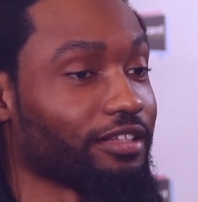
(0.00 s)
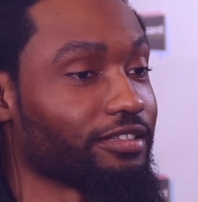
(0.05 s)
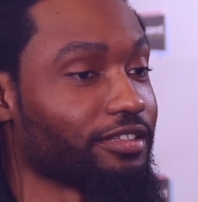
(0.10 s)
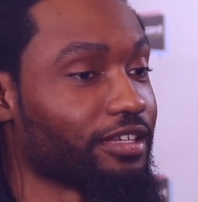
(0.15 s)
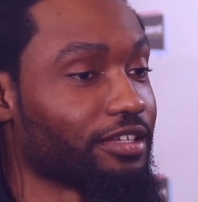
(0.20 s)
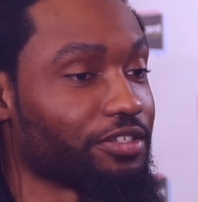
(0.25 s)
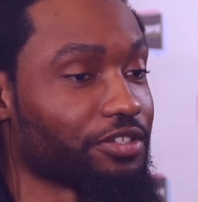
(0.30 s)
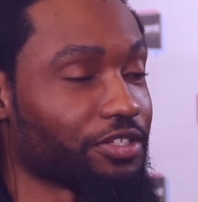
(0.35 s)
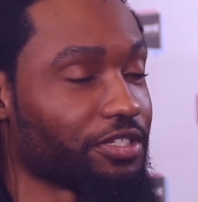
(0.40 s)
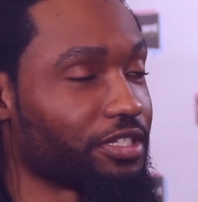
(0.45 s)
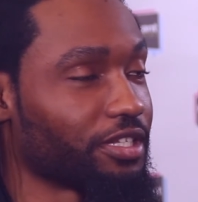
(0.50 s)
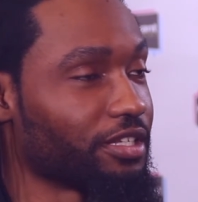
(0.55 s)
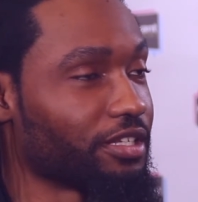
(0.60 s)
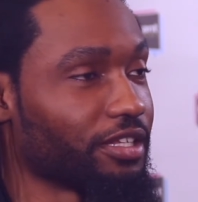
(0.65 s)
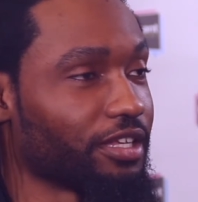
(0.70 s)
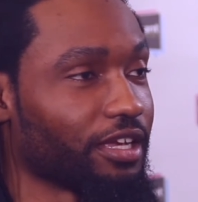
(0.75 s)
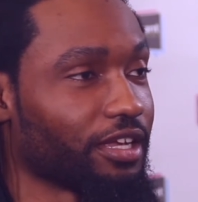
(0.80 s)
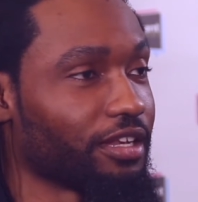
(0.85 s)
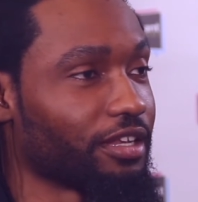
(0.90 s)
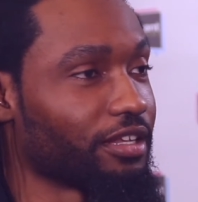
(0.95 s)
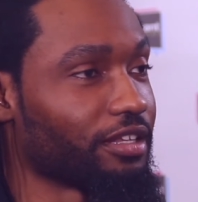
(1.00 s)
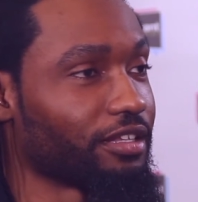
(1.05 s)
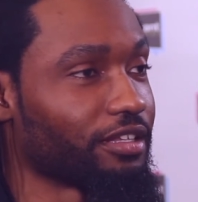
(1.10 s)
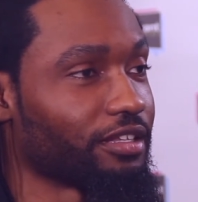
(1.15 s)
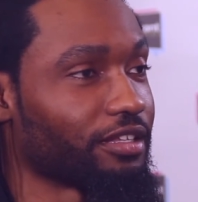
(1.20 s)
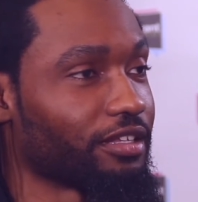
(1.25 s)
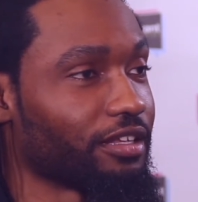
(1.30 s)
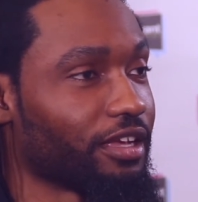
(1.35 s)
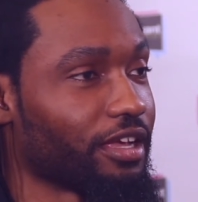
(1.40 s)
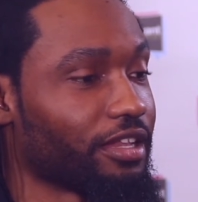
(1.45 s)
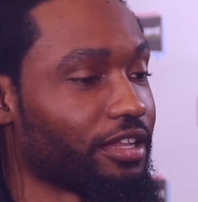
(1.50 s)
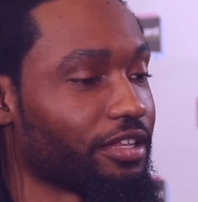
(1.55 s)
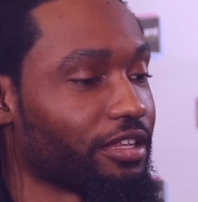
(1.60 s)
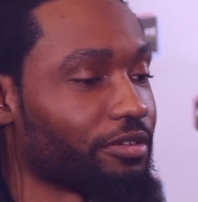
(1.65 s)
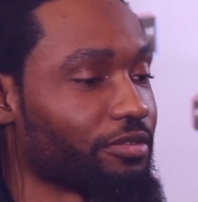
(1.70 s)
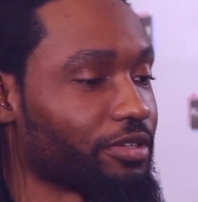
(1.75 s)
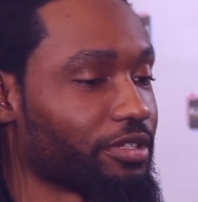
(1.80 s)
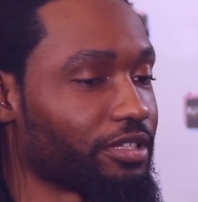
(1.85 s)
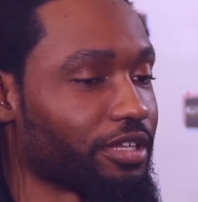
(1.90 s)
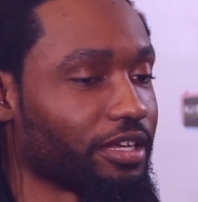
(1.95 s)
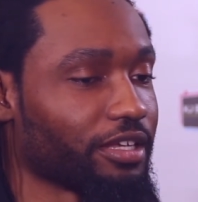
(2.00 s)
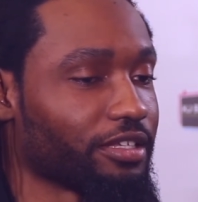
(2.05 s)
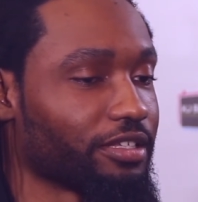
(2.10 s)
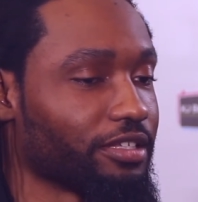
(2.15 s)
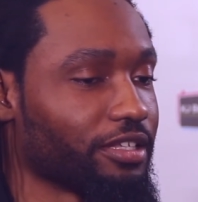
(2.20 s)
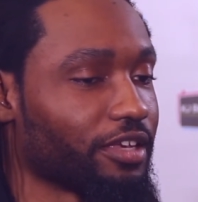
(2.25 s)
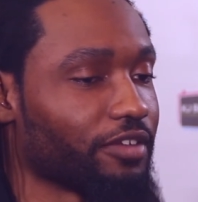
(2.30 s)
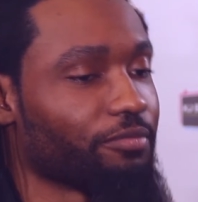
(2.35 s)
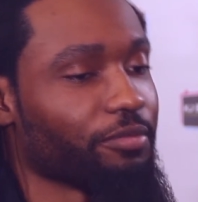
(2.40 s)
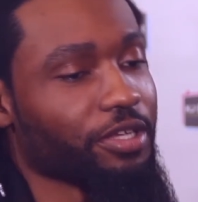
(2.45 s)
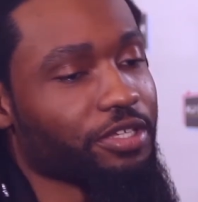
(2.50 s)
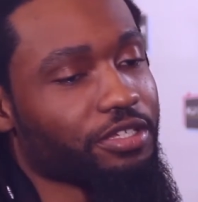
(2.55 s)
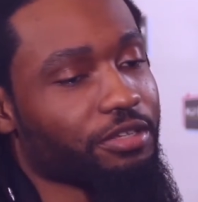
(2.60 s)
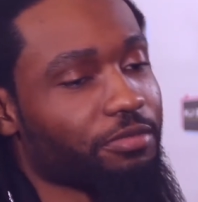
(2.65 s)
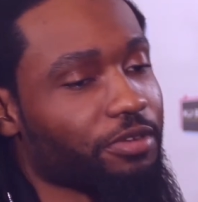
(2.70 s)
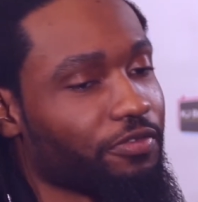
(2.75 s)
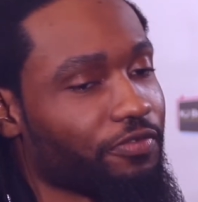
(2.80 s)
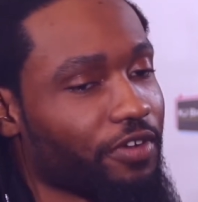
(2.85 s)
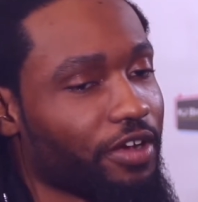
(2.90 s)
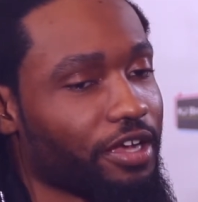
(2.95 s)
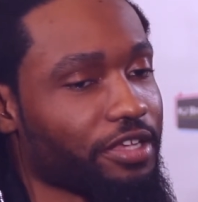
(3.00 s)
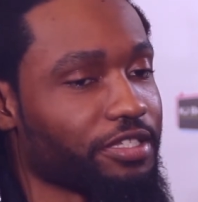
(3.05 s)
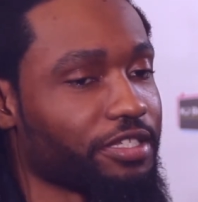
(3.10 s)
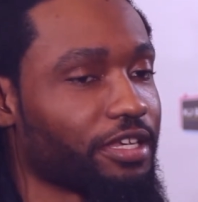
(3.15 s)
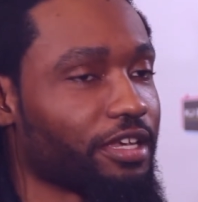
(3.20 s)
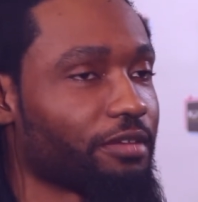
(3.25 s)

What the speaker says: They just didn't get it. And then they would like give me some advice.